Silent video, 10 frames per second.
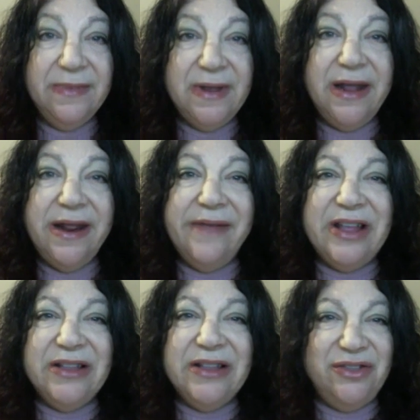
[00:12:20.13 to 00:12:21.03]
And I've
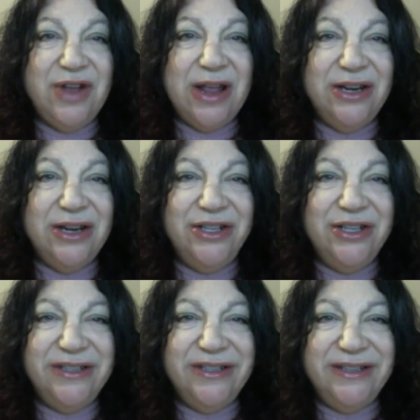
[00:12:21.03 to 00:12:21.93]
got
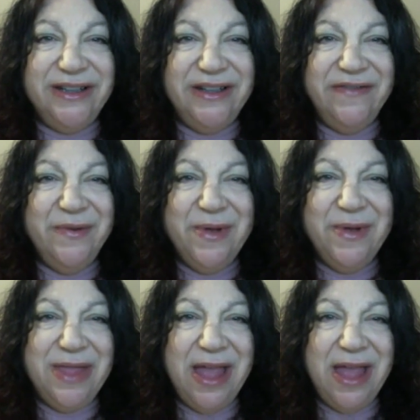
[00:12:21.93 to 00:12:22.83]
strategies to give you
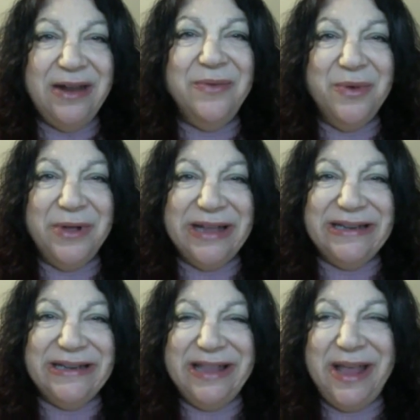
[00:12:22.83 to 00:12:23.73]
on that. We'll
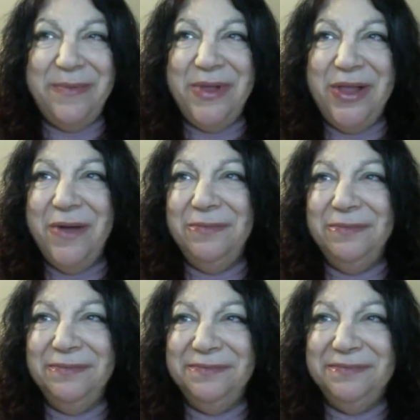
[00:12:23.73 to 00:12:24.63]
get to that below.
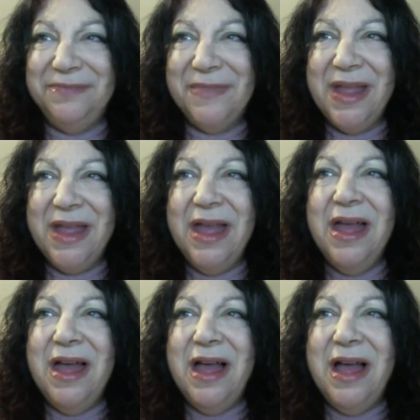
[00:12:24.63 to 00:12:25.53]

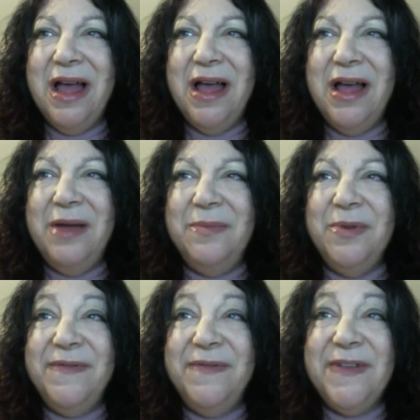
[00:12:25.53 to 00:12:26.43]

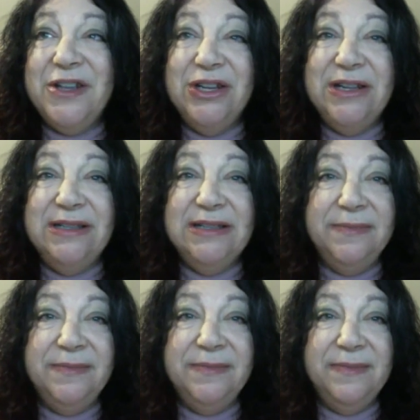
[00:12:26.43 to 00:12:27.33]

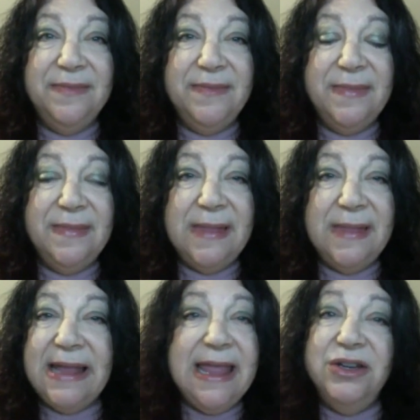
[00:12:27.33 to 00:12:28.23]
Perfectionism.
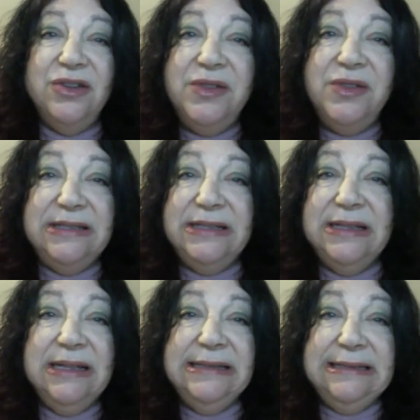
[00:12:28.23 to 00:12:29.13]
I can't do this
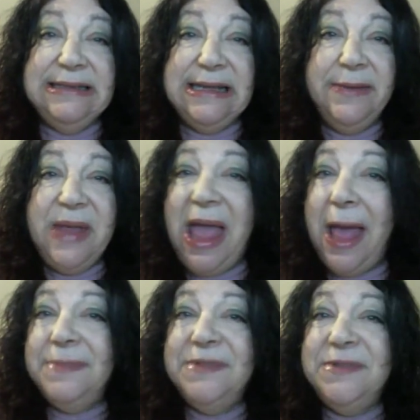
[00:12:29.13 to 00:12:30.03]
unless it's going to be
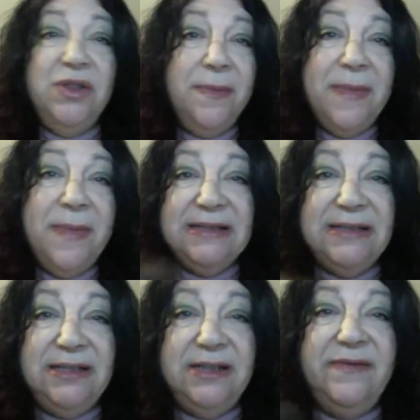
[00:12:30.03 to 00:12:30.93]
absolutely
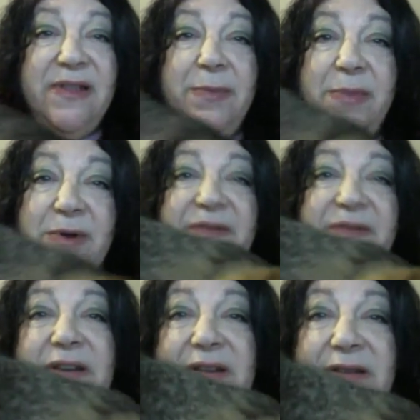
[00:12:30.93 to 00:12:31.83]
positively
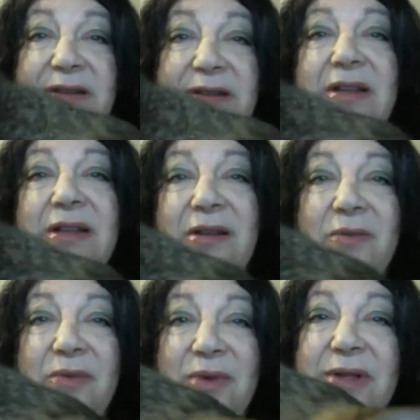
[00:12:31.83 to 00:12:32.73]
perfect.
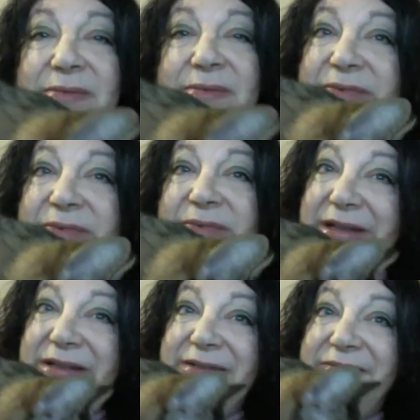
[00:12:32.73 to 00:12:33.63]
Well,
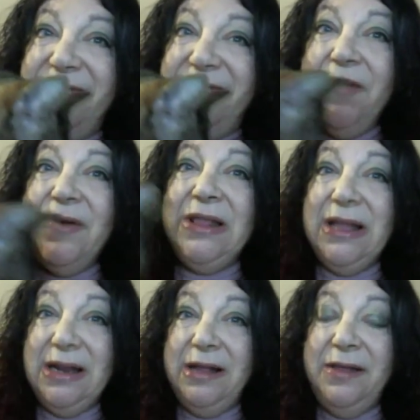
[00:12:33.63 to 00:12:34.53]
there's very
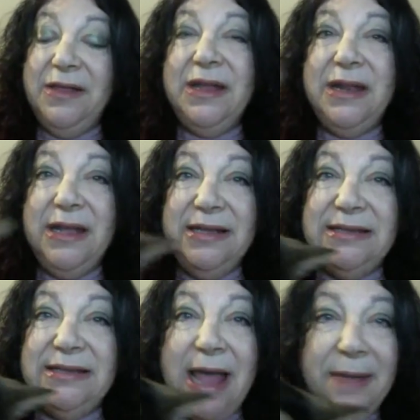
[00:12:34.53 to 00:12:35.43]
little that
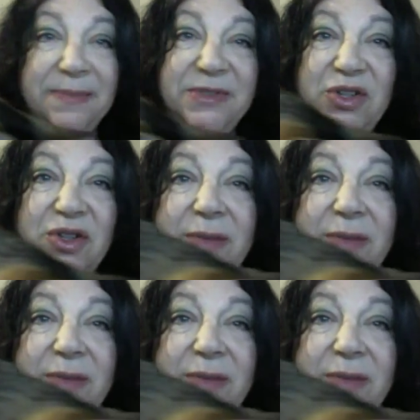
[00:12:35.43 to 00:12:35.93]
is absolutely